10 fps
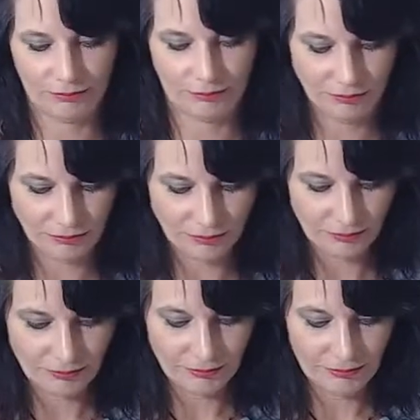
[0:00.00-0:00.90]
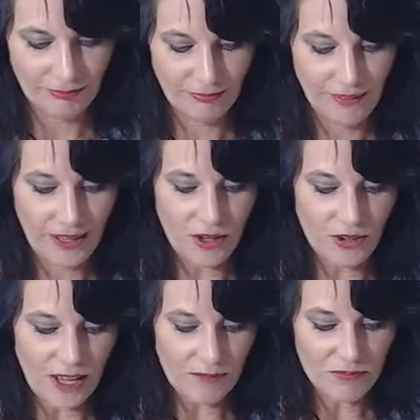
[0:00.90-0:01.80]
yeah,
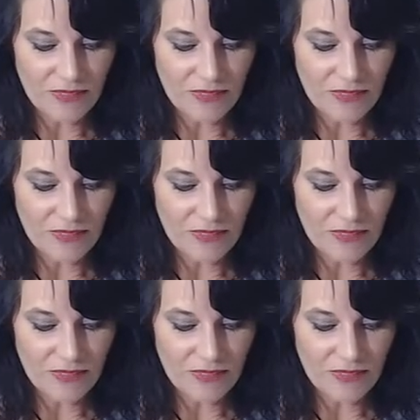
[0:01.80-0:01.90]
Okay.